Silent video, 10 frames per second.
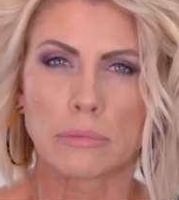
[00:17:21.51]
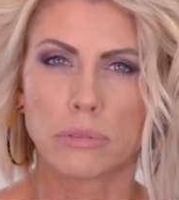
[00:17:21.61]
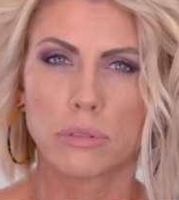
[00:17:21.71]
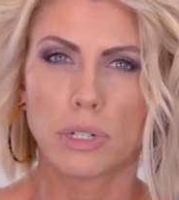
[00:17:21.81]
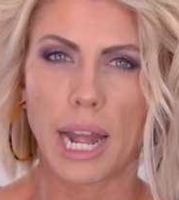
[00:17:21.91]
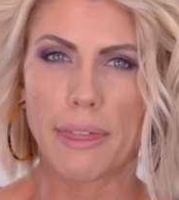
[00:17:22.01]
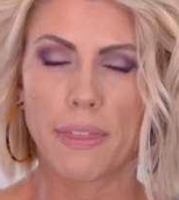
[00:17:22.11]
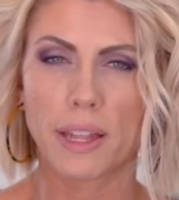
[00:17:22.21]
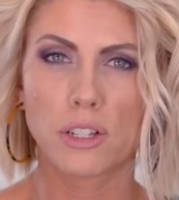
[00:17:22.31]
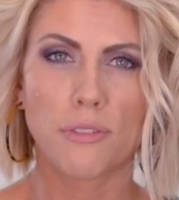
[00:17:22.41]
Ooh, and I
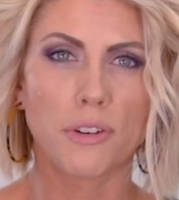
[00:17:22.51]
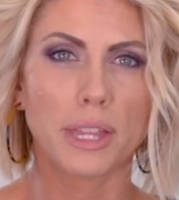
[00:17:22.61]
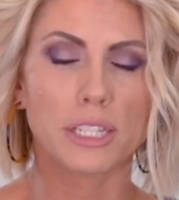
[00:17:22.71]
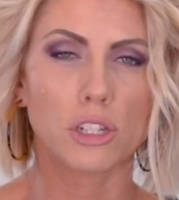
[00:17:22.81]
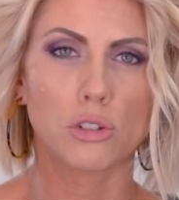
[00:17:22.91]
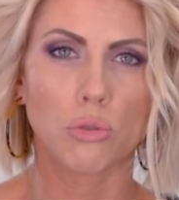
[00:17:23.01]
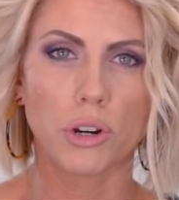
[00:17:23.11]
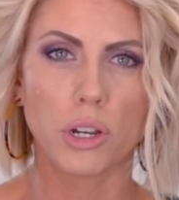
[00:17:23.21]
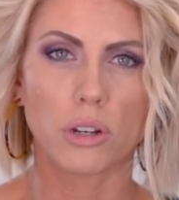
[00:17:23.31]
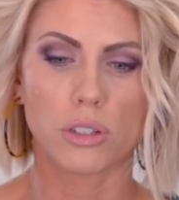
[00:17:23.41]
think that's all for this
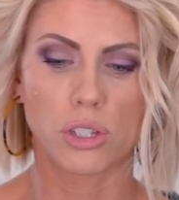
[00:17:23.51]
tutorial.